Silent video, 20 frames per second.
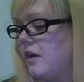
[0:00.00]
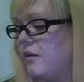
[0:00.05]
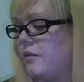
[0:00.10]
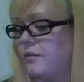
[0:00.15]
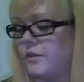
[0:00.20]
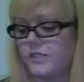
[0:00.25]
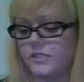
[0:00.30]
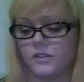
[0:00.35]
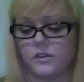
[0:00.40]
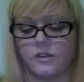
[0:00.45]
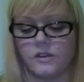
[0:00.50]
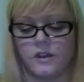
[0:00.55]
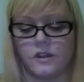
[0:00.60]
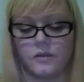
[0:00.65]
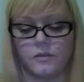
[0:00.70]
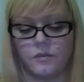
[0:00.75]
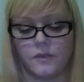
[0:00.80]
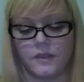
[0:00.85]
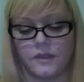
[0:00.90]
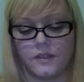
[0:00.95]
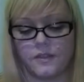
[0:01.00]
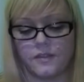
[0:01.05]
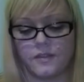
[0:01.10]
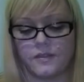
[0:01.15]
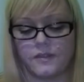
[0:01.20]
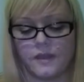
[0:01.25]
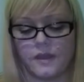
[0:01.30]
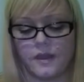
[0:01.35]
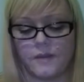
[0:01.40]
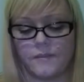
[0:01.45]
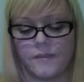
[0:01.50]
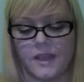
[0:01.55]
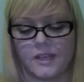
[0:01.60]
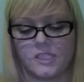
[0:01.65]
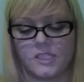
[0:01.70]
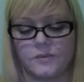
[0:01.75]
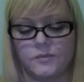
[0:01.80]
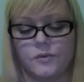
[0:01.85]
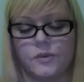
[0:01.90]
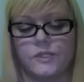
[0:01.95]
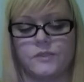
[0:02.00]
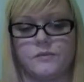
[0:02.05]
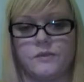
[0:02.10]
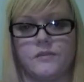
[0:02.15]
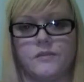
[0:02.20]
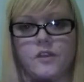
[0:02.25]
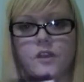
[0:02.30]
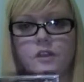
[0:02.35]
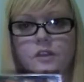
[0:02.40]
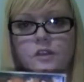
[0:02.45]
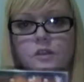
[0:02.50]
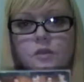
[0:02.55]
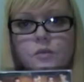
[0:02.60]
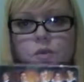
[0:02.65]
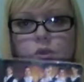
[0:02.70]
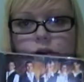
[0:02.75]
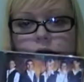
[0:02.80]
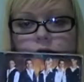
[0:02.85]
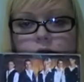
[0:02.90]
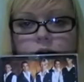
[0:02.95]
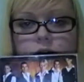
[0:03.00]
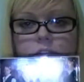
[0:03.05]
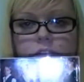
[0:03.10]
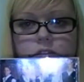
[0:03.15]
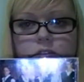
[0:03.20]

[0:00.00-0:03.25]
We started out with Backstreet Boys' We've Got It Going On.